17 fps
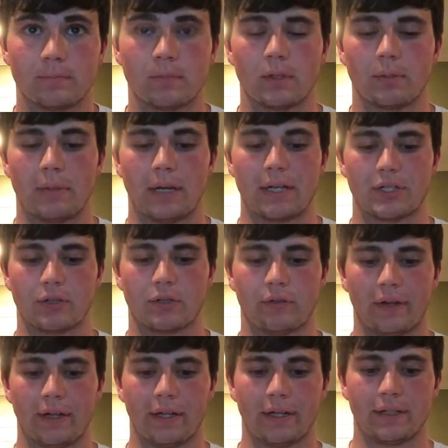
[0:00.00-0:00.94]
By a show of
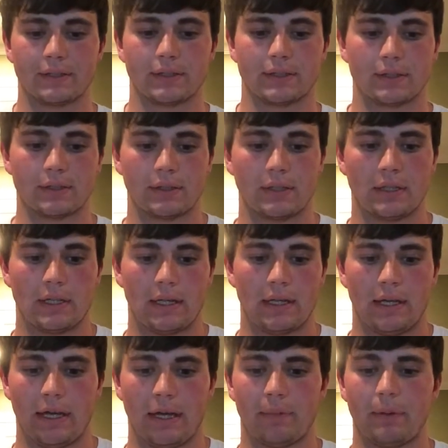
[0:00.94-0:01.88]
hands,
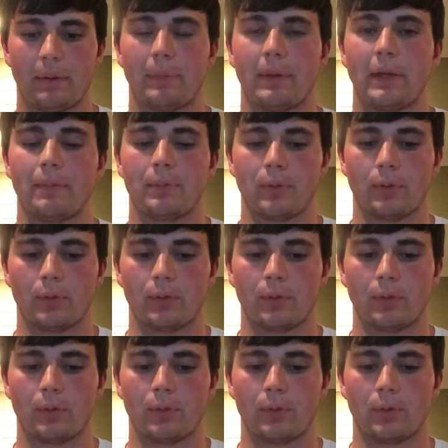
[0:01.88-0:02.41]
how many people